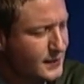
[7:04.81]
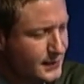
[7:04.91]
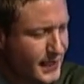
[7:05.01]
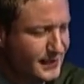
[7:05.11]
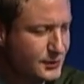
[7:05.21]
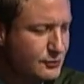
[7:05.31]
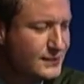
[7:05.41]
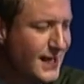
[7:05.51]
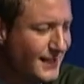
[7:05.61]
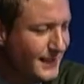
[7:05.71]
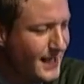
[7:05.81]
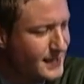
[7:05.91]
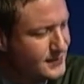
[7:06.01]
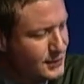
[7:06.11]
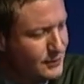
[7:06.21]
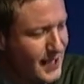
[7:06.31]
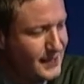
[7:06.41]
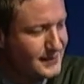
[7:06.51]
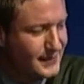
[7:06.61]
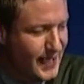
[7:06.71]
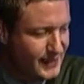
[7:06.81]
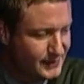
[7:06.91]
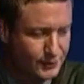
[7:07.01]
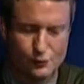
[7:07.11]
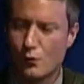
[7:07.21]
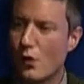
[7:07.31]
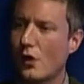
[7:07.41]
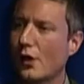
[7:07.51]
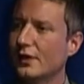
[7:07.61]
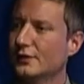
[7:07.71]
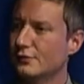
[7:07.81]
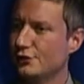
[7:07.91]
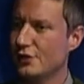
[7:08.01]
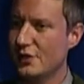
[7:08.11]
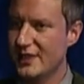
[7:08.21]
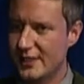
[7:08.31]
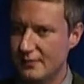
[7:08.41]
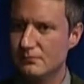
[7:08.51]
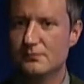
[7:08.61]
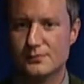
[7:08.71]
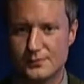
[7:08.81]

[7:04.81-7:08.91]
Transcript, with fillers: The next two decades, the United States, through war, through treaty,